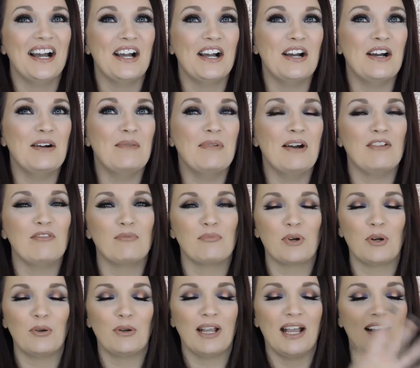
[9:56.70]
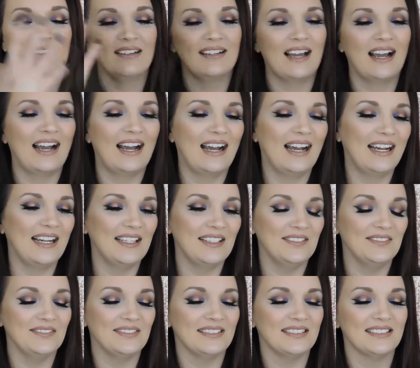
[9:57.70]
um, I've broke out in
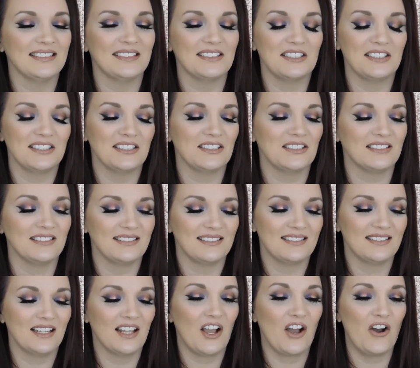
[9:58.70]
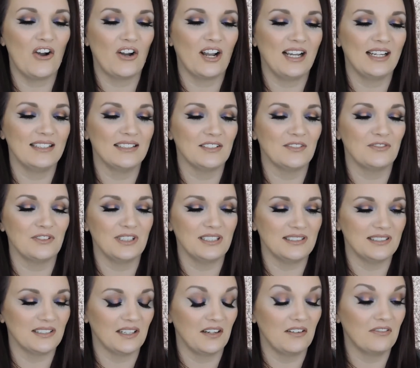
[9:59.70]
hives, just just all kinds of
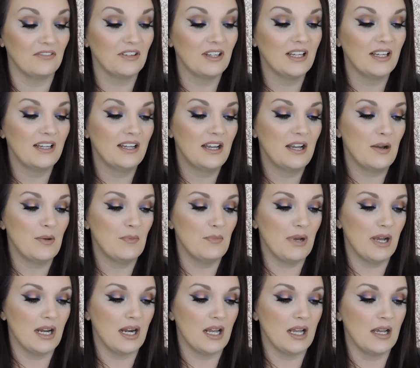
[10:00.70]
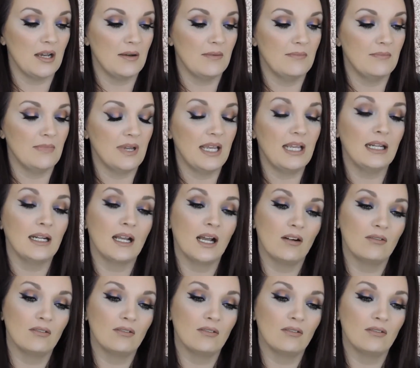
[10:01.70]
fun stuff. But um, it